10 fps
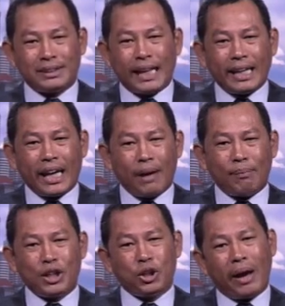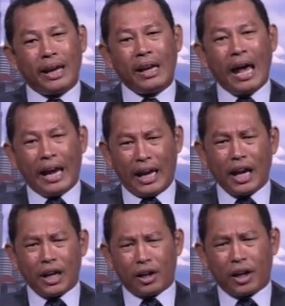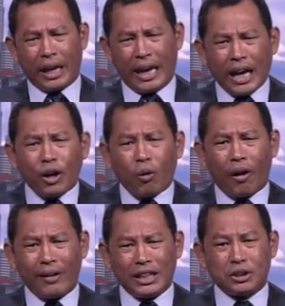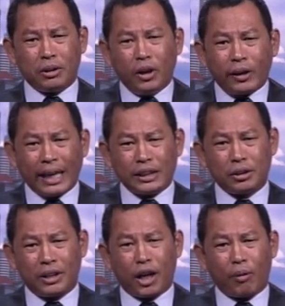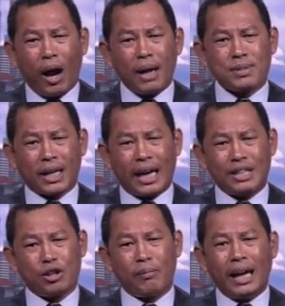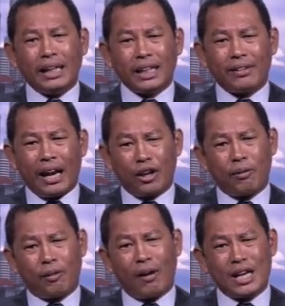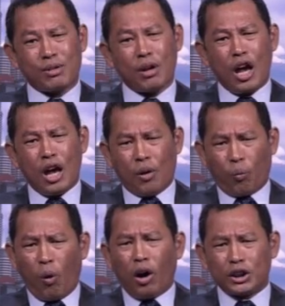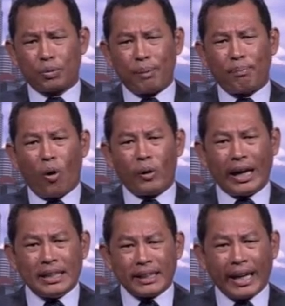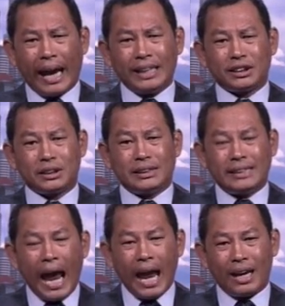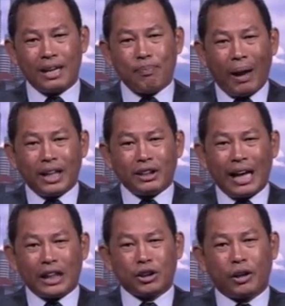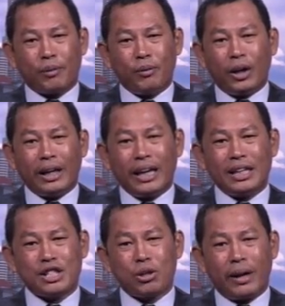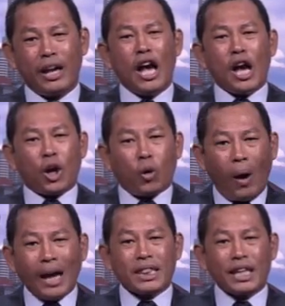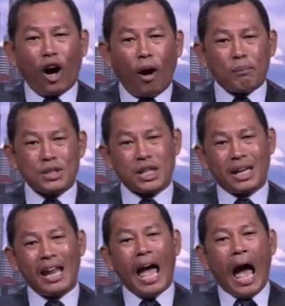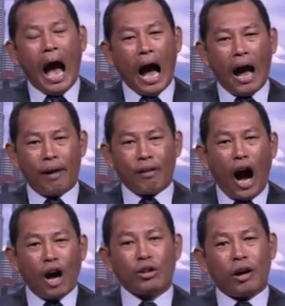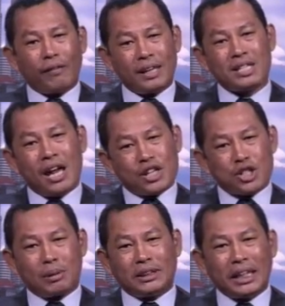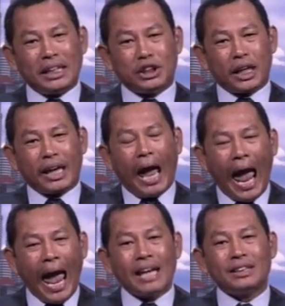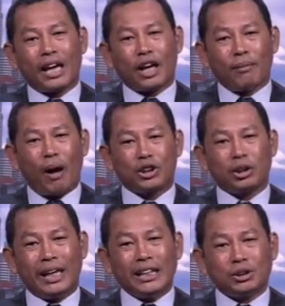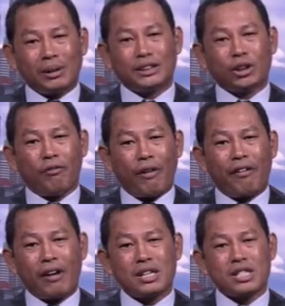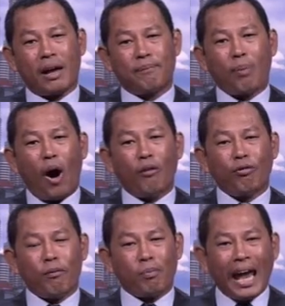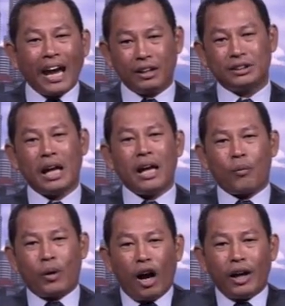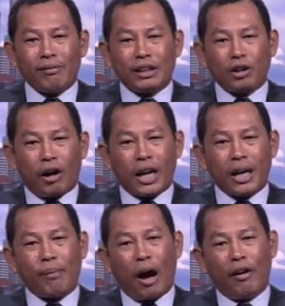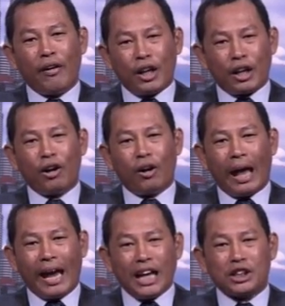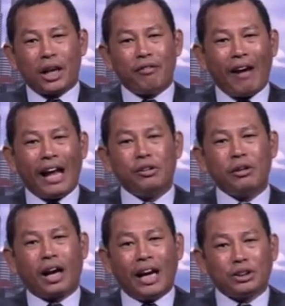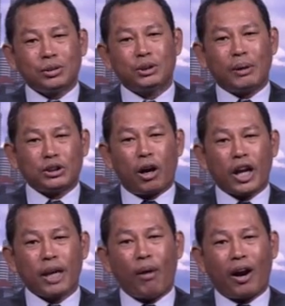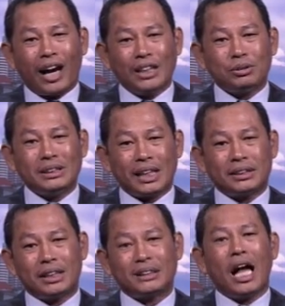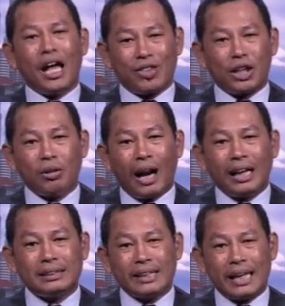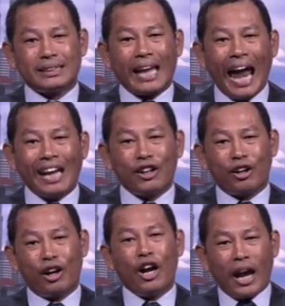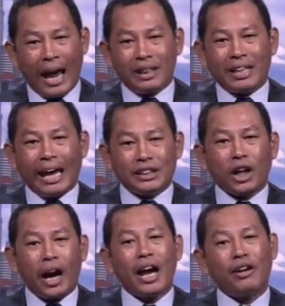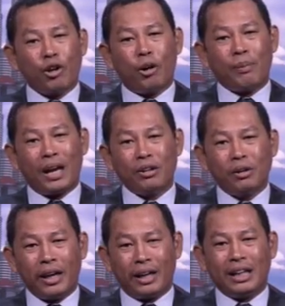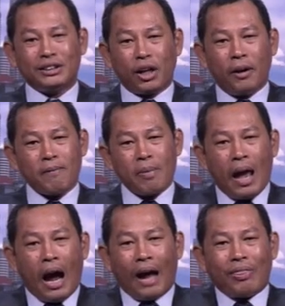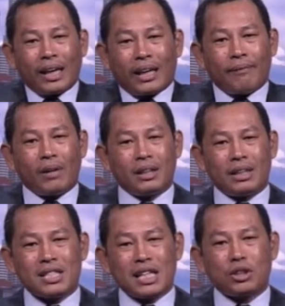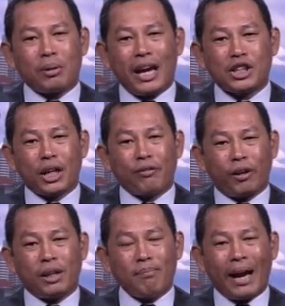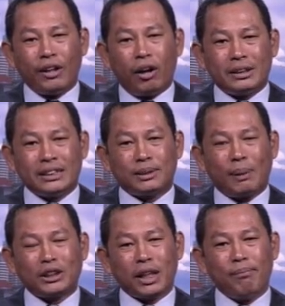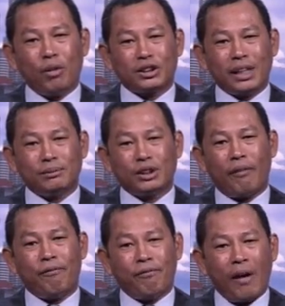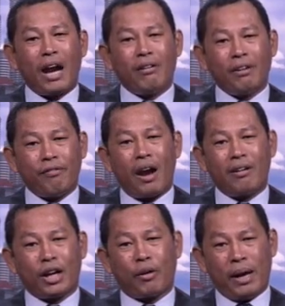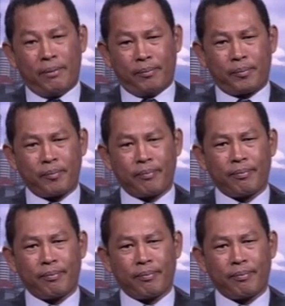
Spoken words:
setting up a UN inquiry to look into the crimes against humanity that Human Rights Watch report indicates today. But international community is doing quite the opposite out of its strategic and commercial interest of various powerful players. We're not even talking about, like Asian value countries. We're talking about countries such as the United States, Canada, and the entire European Union. And so I think the situation for the minorities, especially Muslims, are very, very grim.